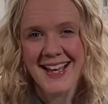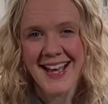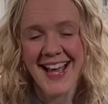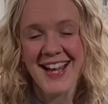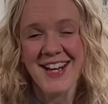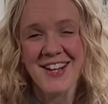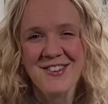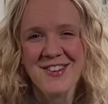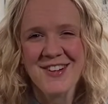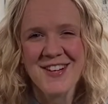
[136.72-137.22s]

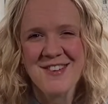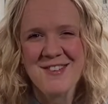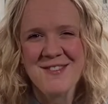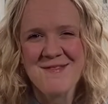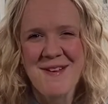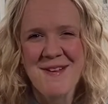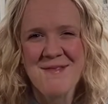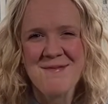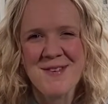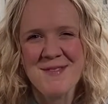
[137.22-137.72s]
And I really
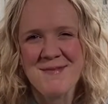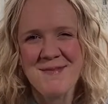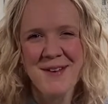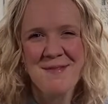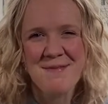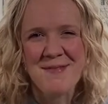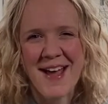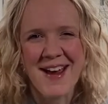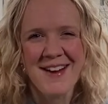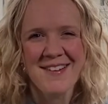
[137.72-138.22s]
remember my
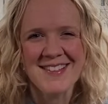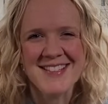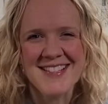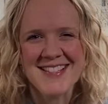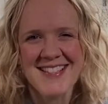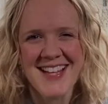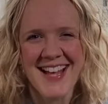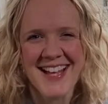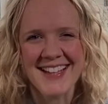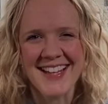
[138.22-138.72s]
parents
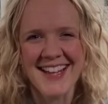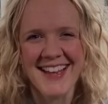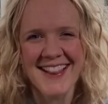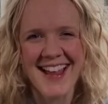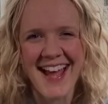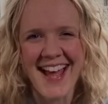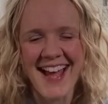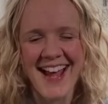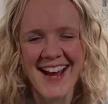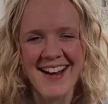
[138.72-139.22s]
standing
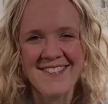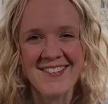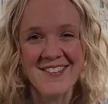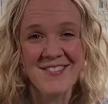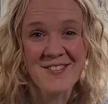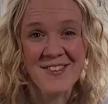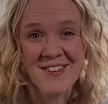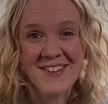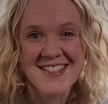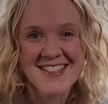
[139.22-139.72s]
there
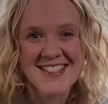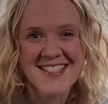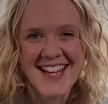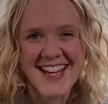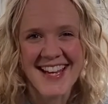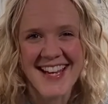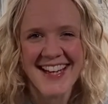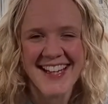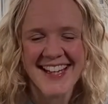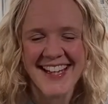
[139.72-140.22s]
and
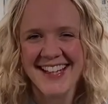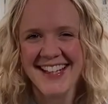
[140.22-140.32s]
watching,